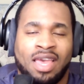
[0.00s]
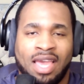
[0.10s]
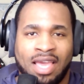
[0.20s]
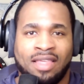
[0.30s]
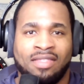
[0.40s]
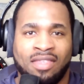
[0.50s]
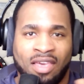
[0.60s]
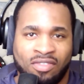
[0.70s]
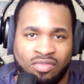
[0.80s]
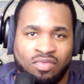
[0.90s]
in
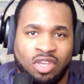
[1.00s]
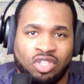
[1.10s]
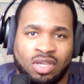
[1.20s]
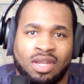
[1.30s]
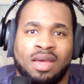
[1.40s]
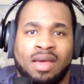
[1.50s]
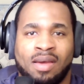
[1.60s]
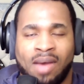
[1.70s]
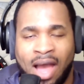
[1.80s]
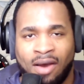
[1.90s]
this region,
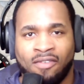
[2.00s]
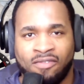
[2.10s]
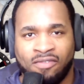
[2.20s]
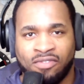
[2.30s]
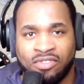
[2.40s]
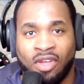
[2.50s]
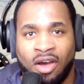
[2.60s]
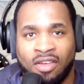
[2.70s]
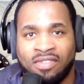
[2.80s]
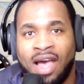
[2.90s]
how
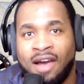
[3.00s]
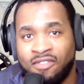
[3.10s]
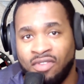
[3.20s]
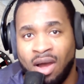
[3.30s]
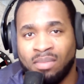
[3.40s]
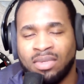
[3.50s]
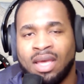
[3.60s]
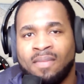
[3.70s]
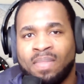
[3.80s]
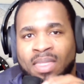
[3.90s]
stars are formed.
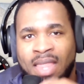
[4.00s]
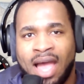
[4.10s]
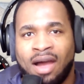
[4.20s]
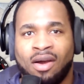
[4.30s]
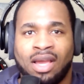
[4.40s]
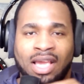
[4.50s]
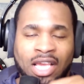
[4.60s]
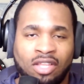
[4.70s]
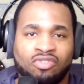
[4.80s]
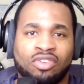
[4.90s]
Now
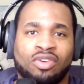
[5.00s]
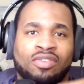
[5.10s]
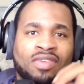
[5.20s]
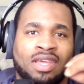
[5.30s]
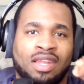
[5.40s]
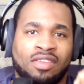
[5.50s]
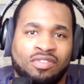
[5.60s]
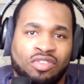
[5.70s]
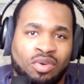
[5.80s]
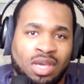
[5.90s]
introducing
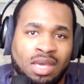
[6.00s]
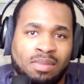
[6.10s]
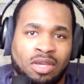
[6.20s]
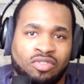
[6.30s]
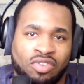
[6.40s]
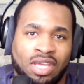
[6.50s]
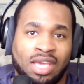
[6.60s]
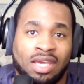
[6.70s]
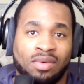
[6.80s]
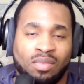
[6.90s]
this new
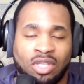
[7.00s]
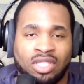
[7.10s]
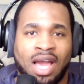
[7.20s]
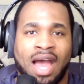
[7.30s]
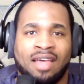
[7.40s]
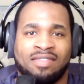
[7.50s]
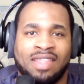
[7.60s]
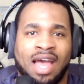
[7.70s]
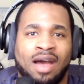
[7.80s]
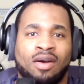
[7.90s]
imagery, which has
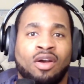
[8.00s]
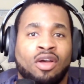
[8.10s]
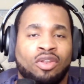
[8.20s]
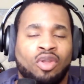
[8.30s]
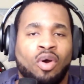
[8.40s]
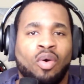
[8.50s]
now not